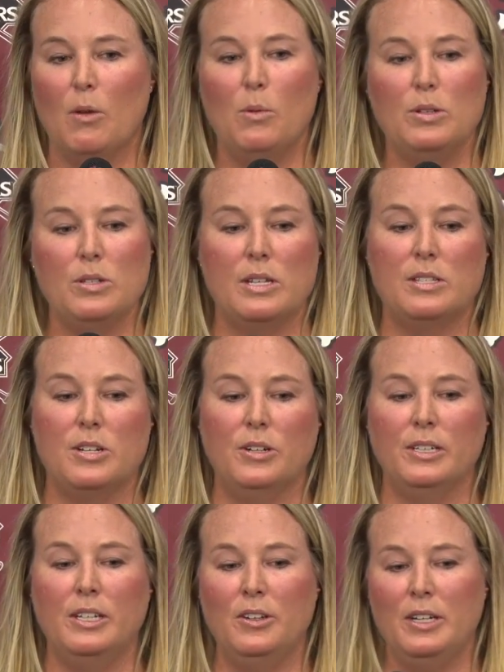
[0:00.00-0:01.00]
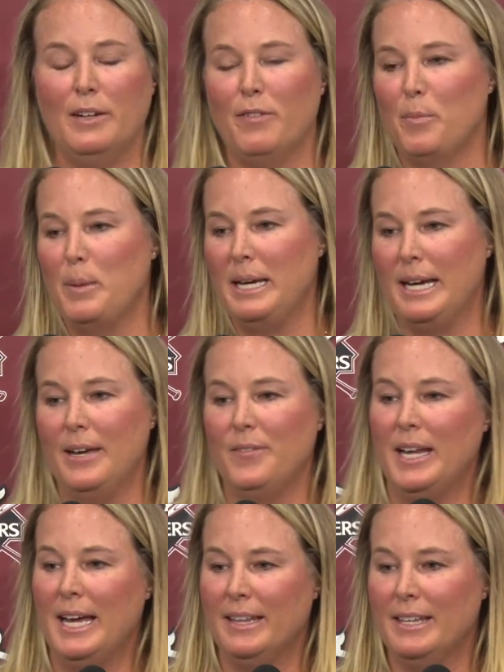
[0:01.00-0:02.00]
Well, it's certainly unique for me. I
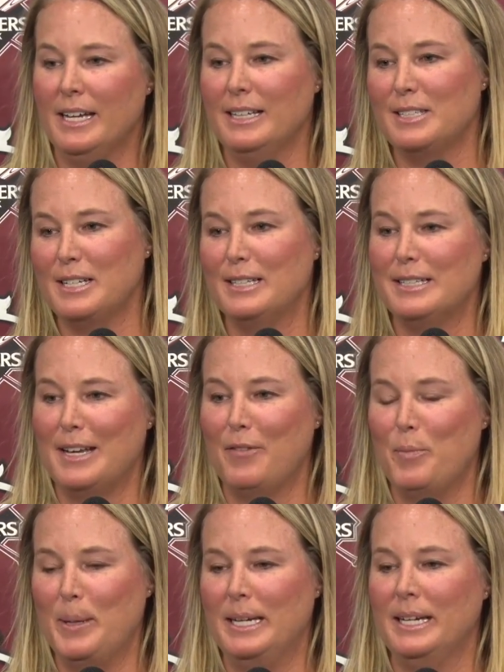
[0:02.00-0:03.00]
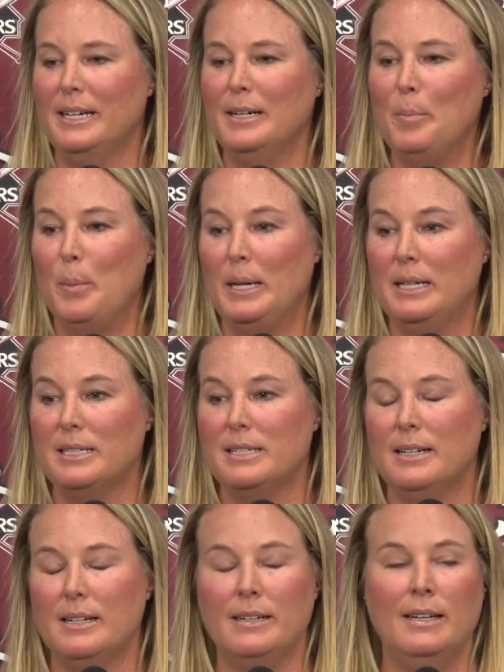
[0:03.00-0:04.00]
haven't had that since I've been here,
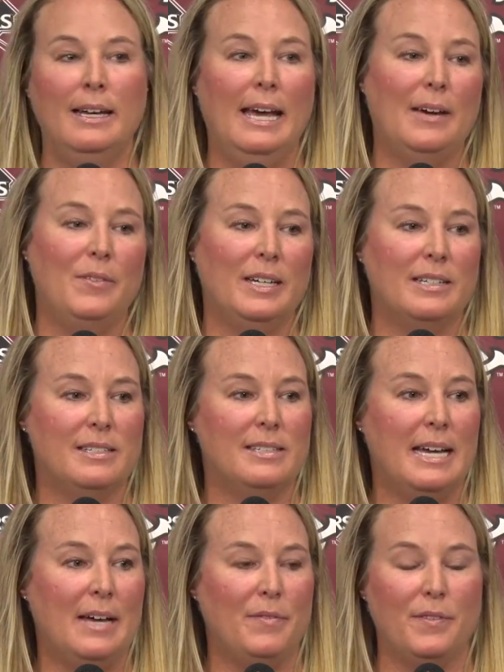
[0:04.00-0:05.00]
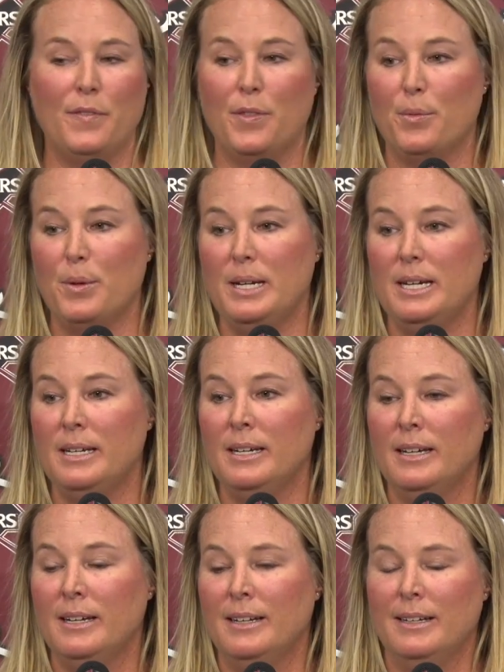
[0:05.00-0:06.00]
but having a staff of three,
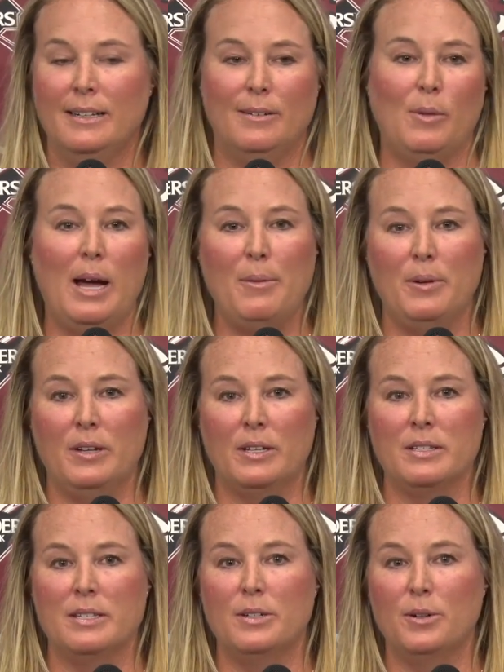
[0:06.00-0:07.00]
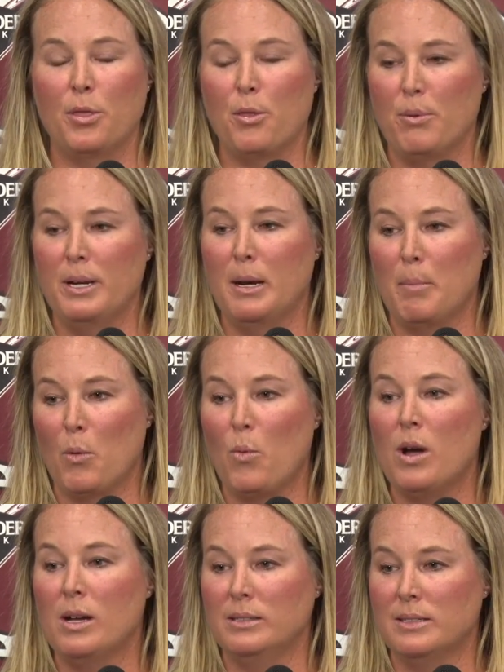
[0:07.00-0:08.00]
I would have considered three number
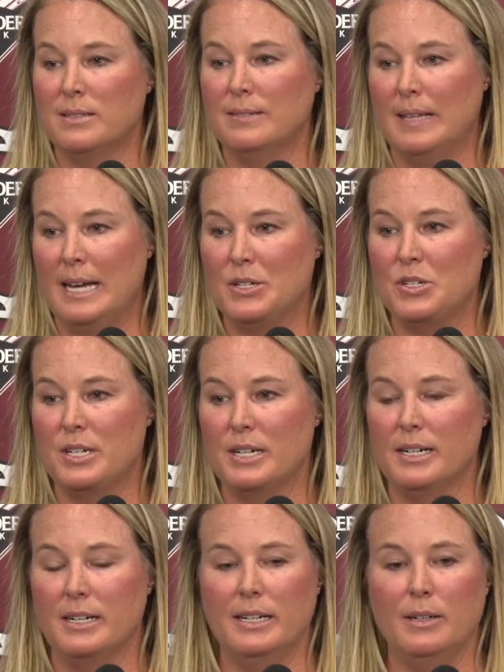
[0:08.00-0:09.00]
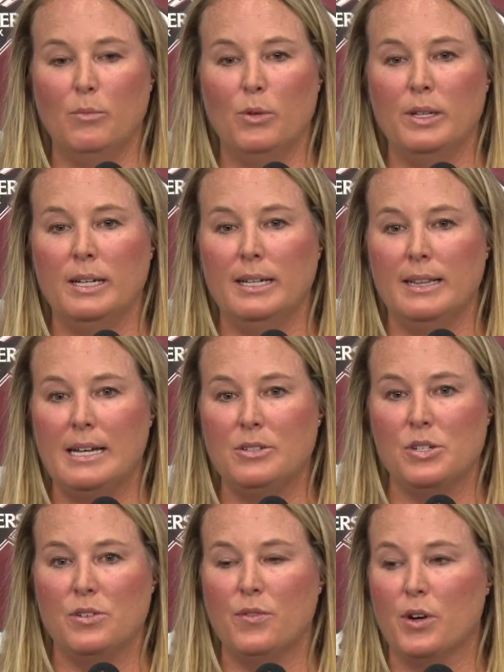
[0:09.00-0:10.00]
ones last year, it really
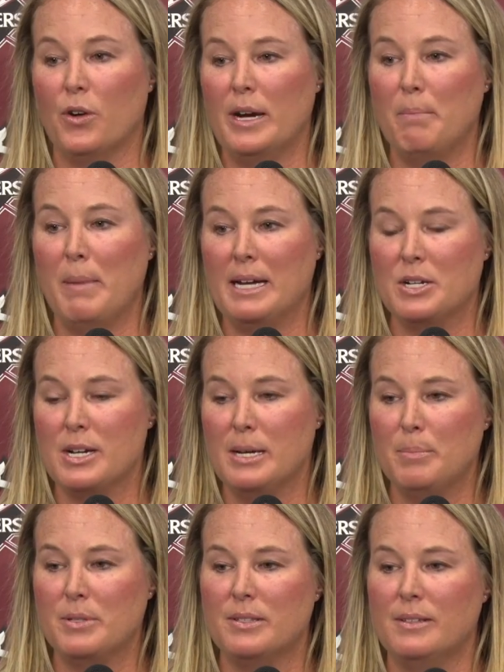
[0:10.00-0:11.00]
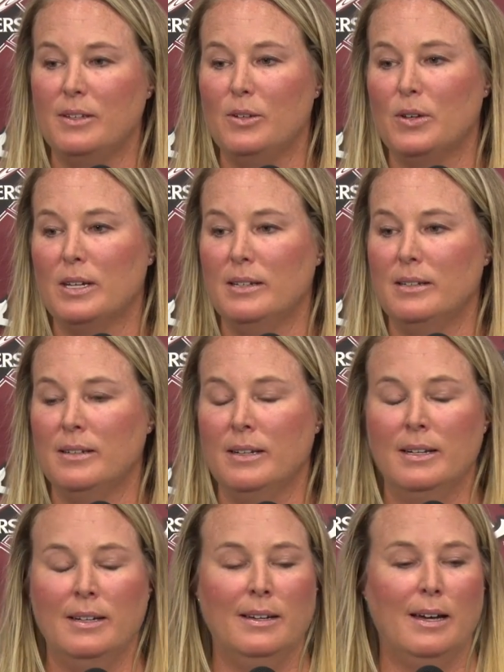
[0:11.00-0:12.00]
allows you for great matchups. You can
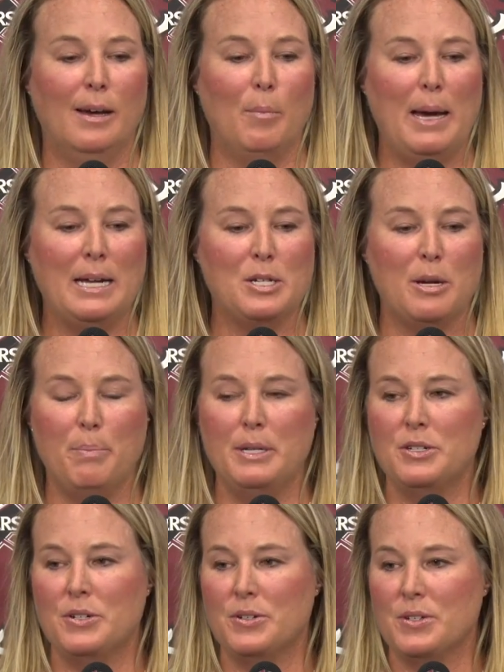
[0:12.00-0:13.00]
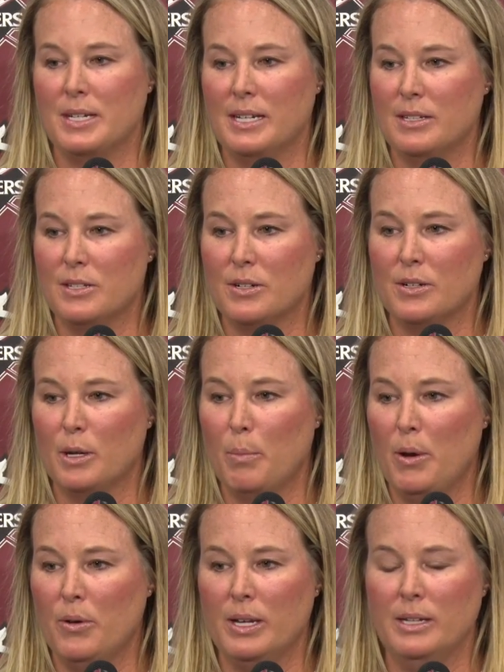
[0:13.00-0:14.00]
match up pitchers against certain
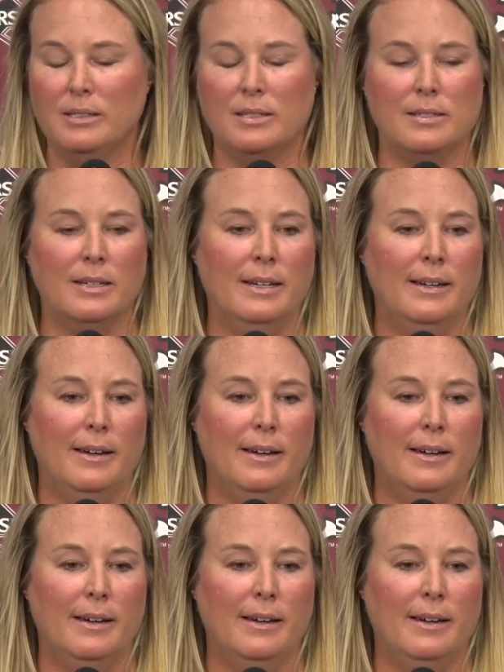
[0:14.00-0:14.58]
opponents.